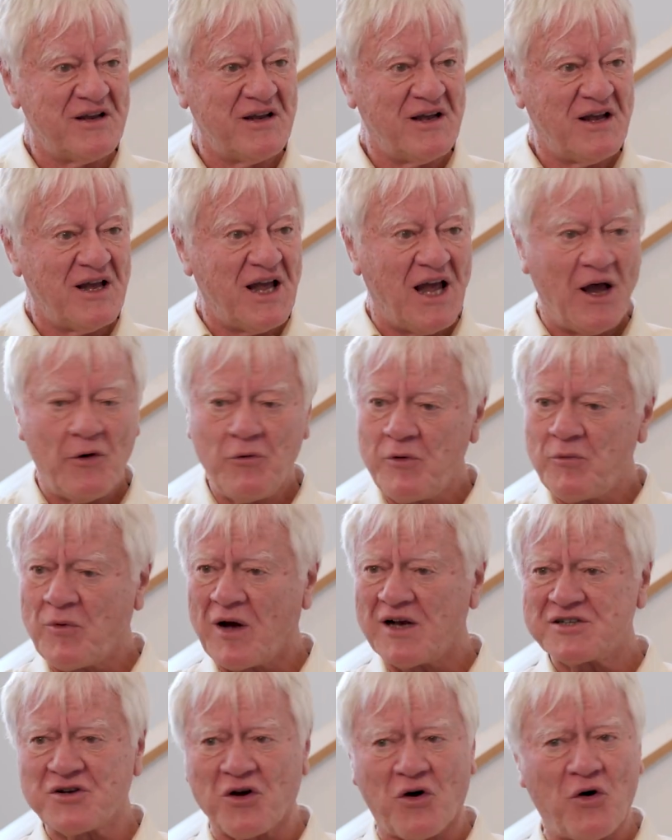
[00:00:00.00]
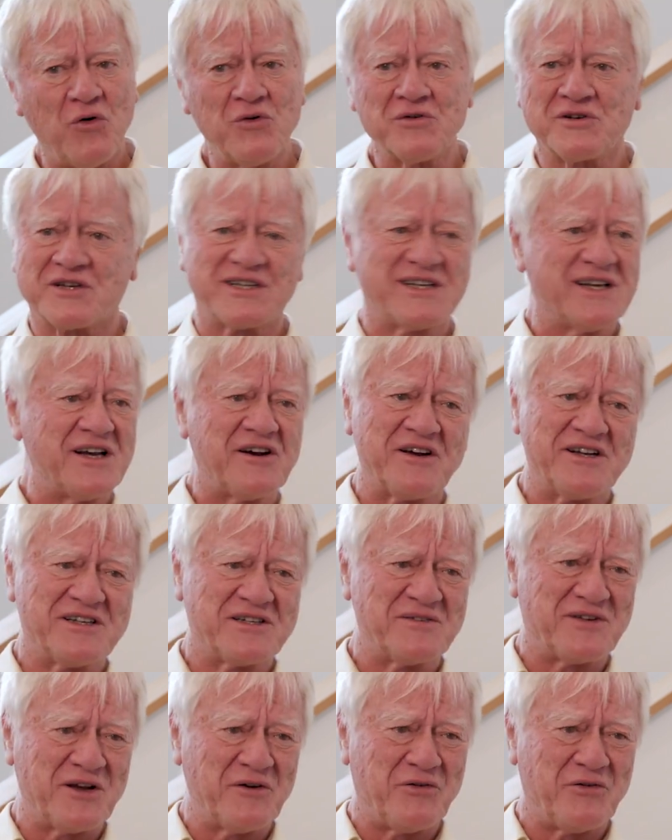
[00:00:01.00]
Mm -hmm. And we watched a whole series of